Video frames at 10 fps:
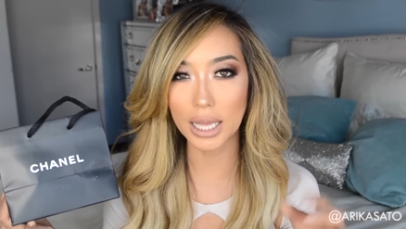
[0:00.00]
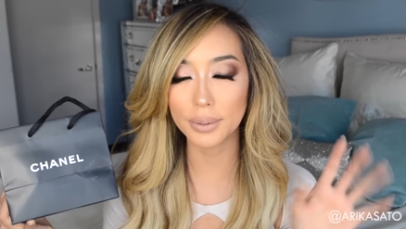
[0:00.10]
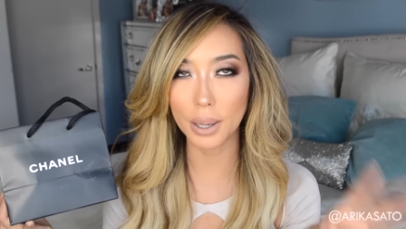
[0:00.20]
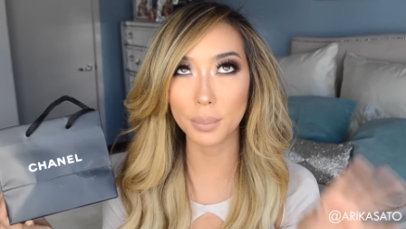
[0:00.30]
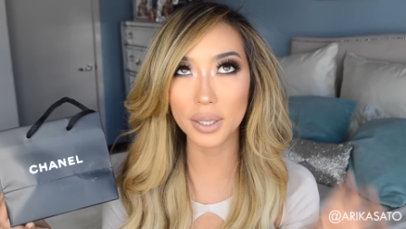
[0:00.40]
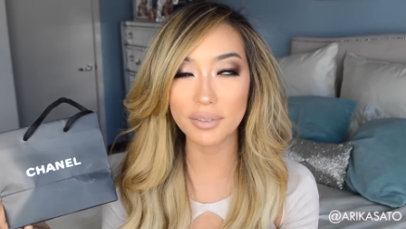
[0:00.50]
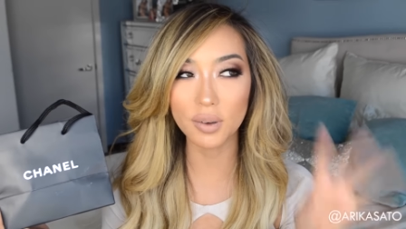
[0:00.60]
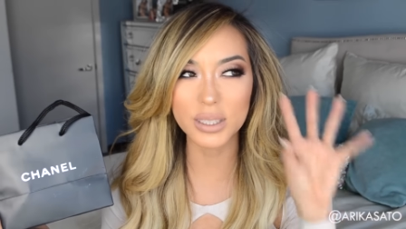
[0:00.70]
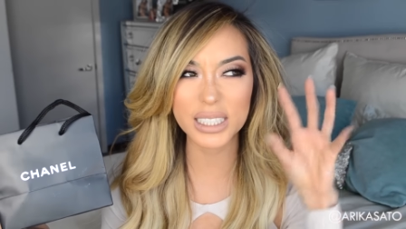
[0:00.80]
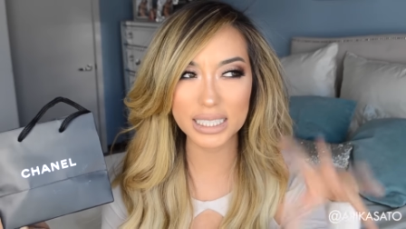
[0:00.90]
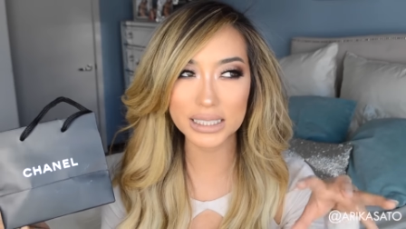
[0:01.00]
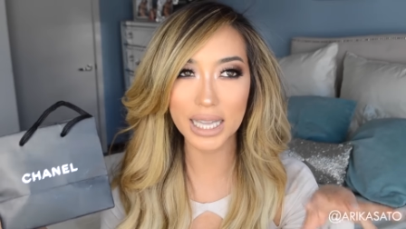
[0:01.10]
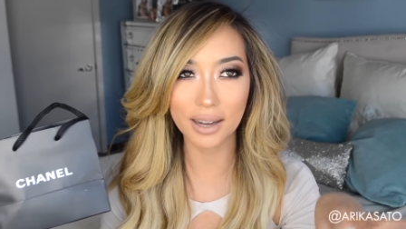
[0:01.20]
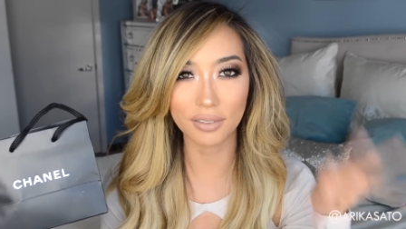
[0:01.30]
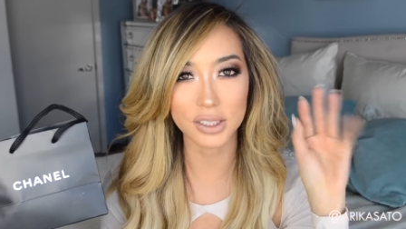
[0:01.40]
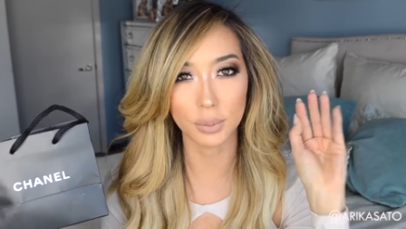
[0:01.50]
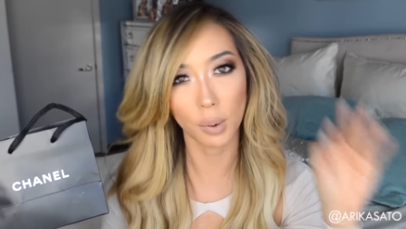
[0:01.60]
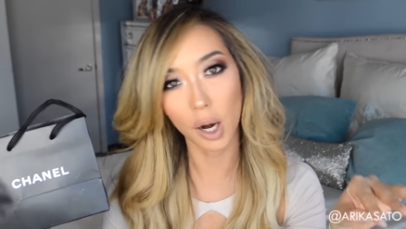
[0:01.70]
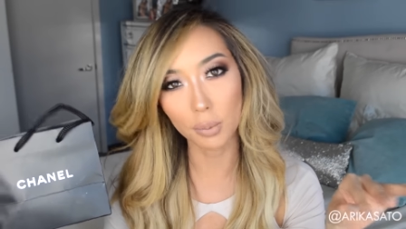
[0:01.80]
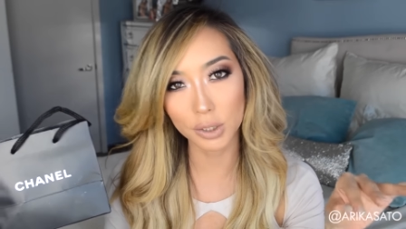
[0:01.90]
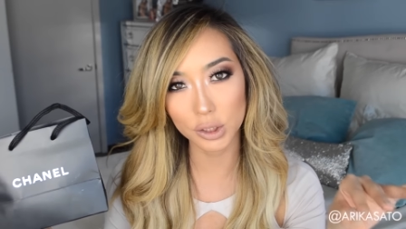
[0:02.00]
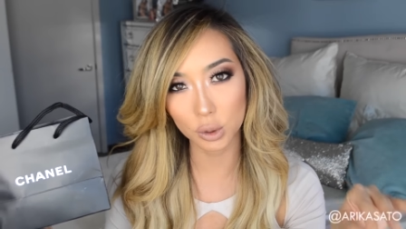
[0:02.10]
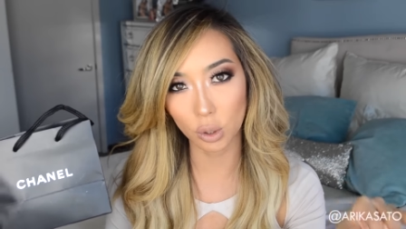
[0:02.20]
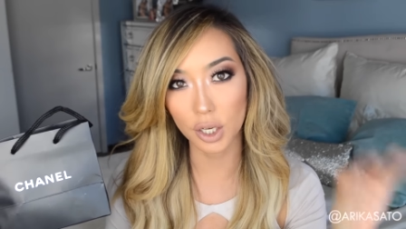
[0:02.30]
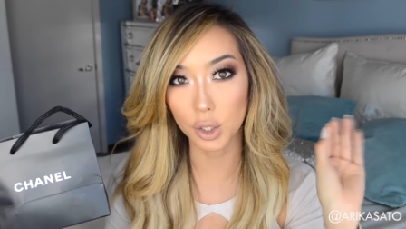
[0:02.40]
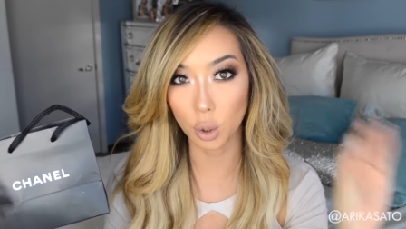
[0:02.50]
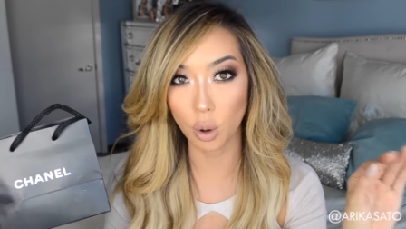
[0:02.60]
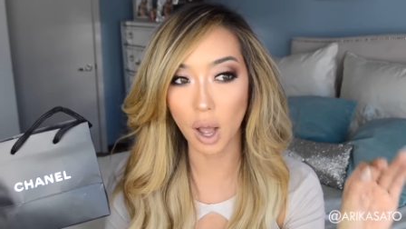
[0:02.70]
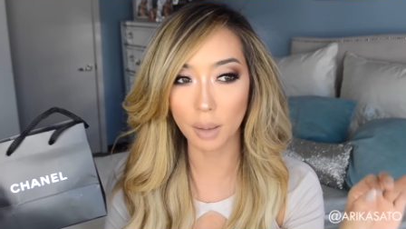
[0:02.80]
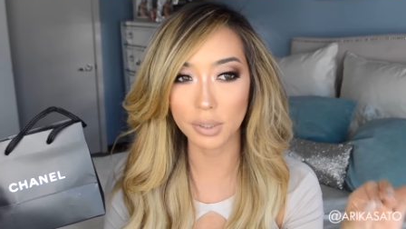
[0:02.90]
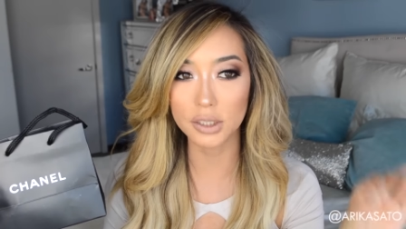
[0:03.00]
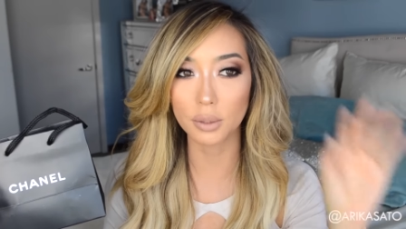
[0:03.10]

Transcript: I, I believe it was inside of a department store in Yokohama.